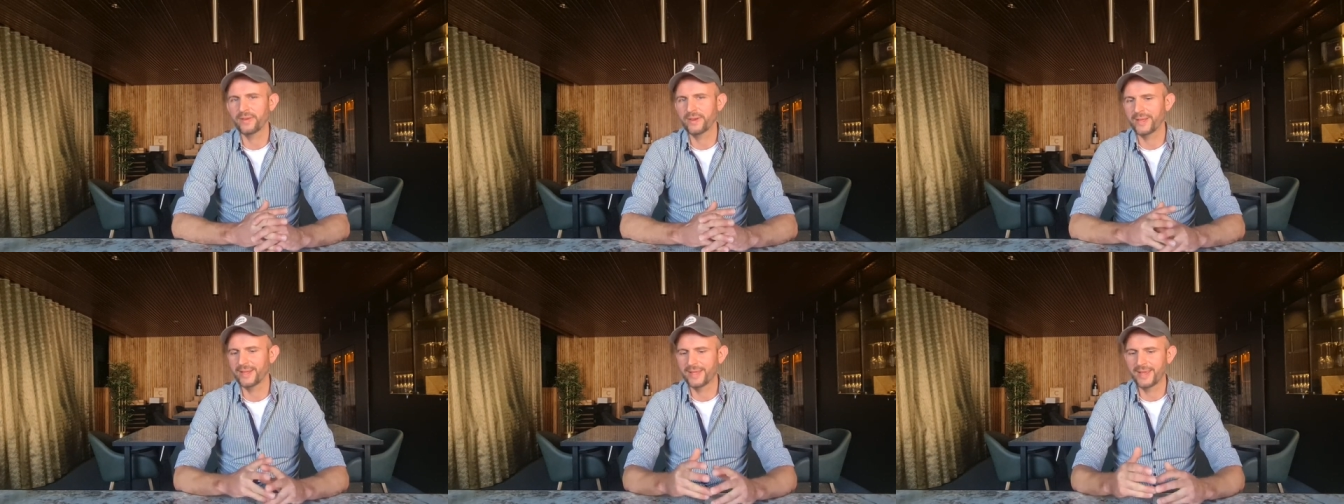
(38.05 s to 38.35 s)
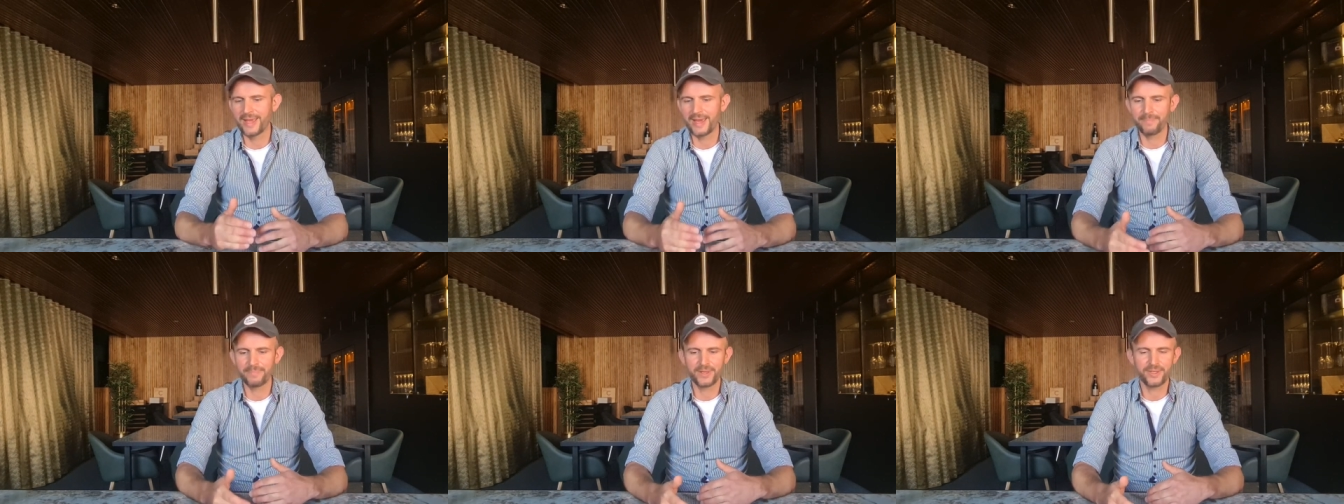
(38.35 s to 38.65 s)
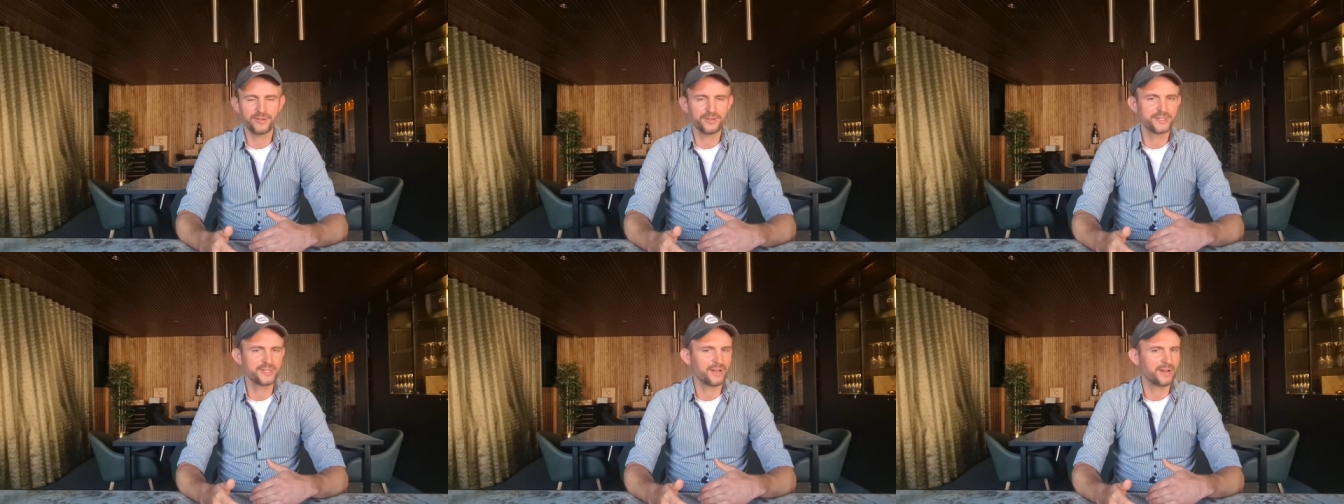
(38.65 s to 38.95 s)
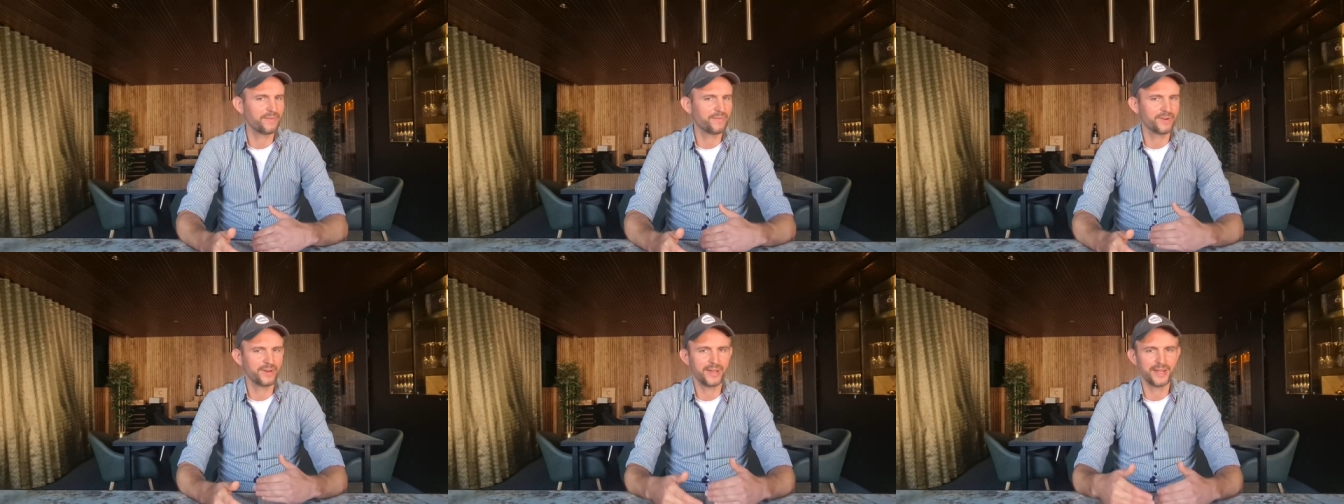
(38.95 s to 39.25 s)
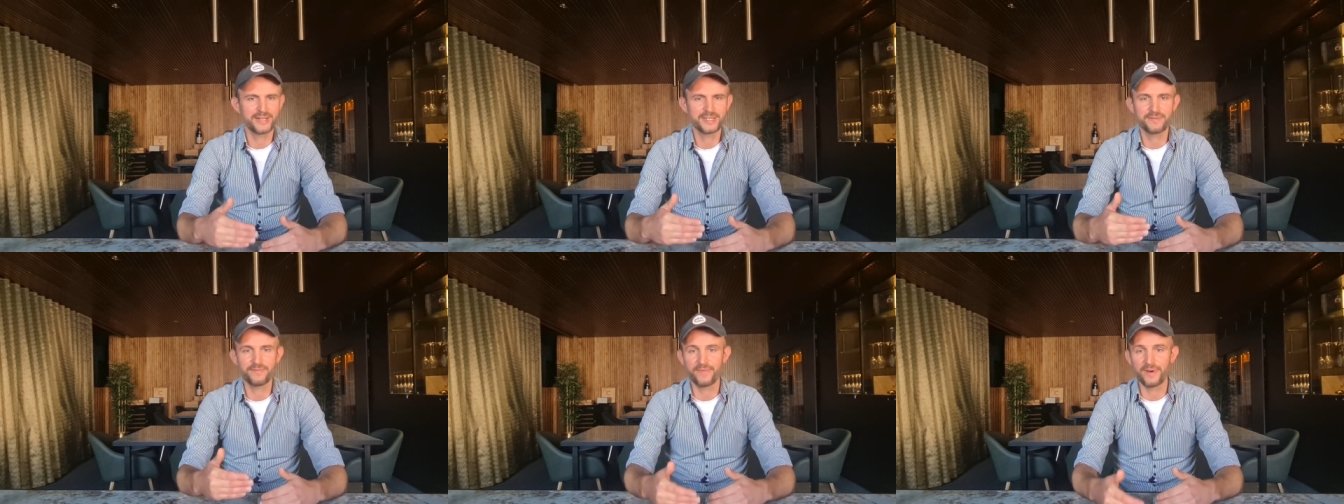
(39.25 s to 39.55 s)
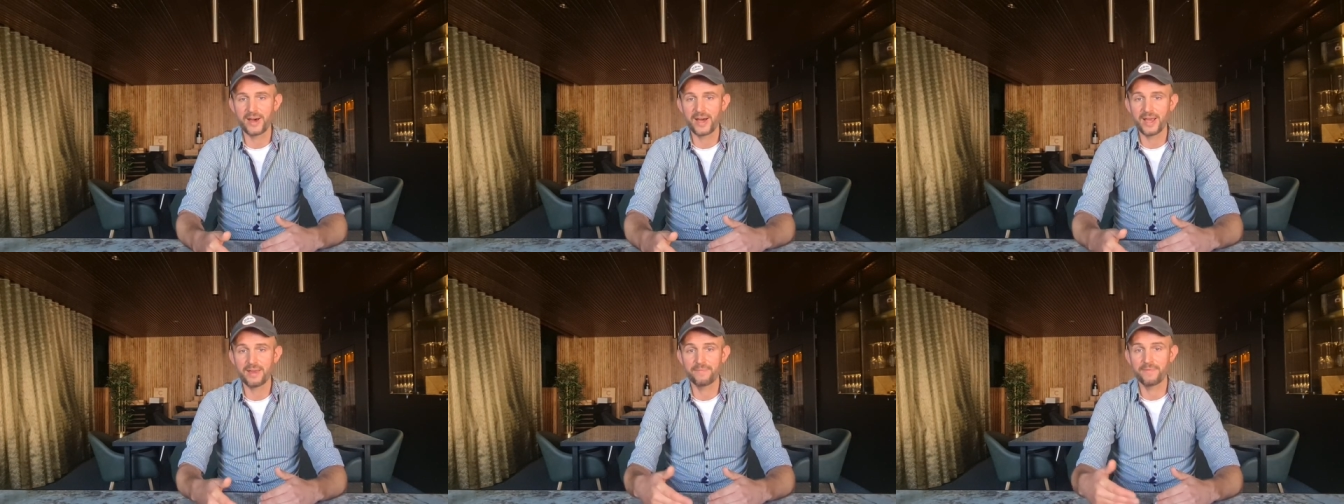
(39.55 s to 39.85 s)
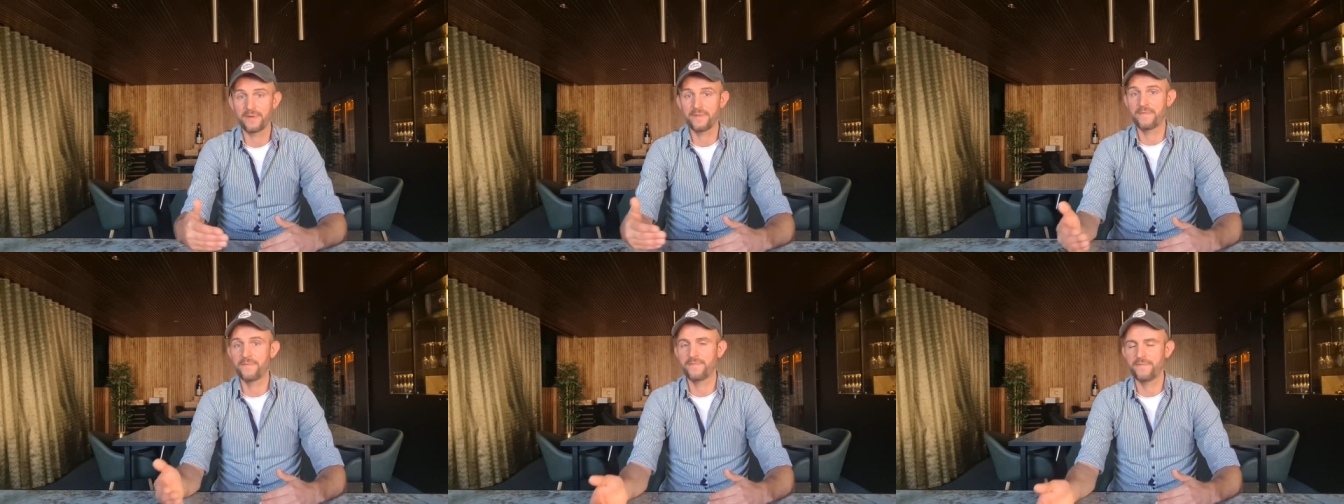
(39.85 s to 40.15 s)
you can keep in your cellar for the next
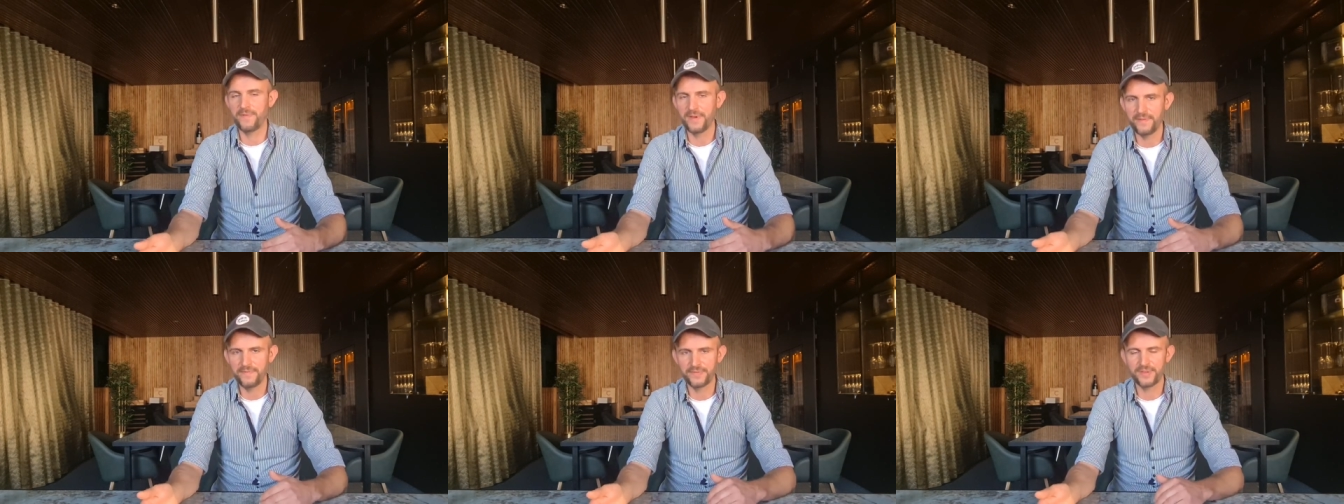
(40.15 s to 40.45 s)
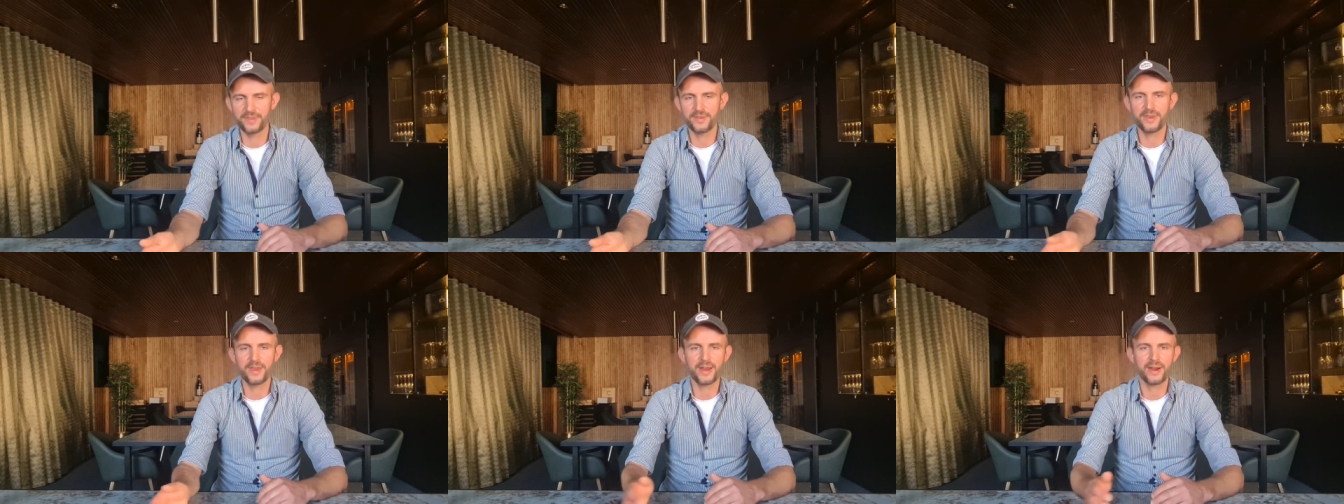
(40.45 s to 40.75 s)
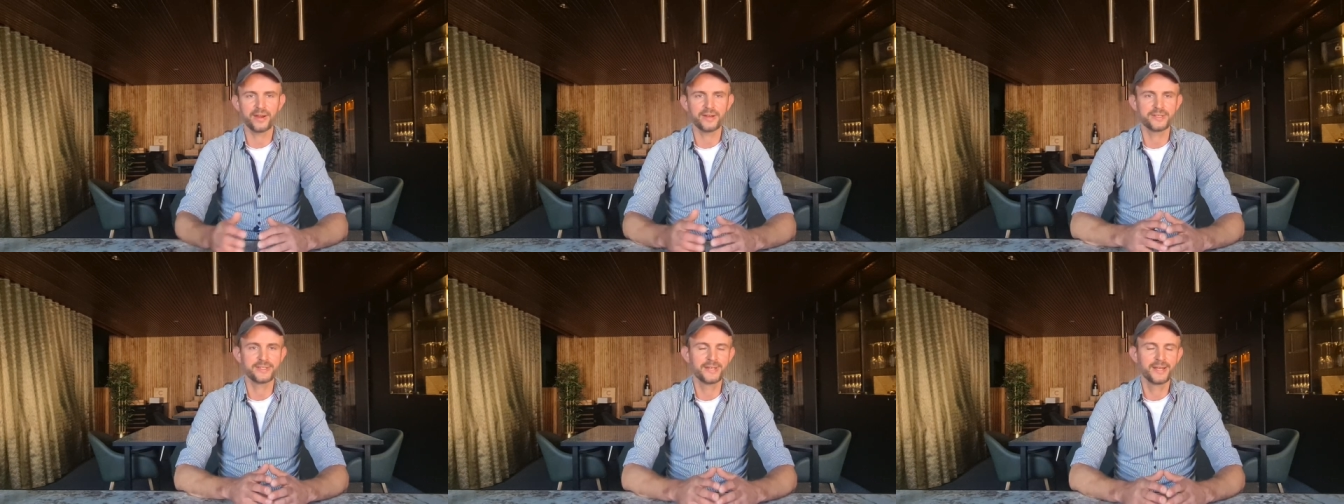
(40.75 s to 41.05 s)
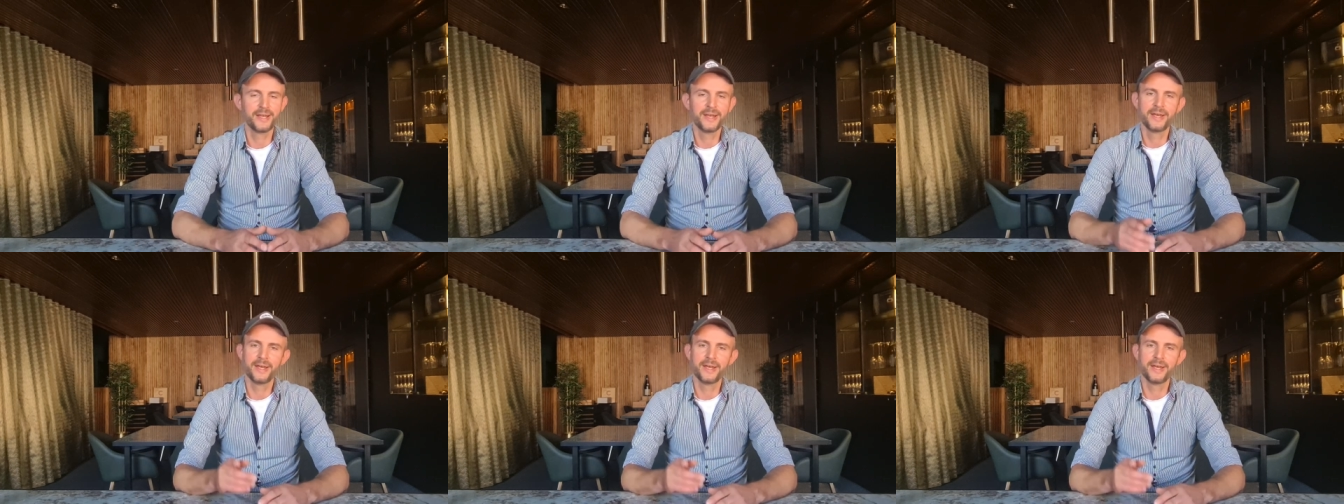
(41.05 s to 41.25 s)
5-15 years,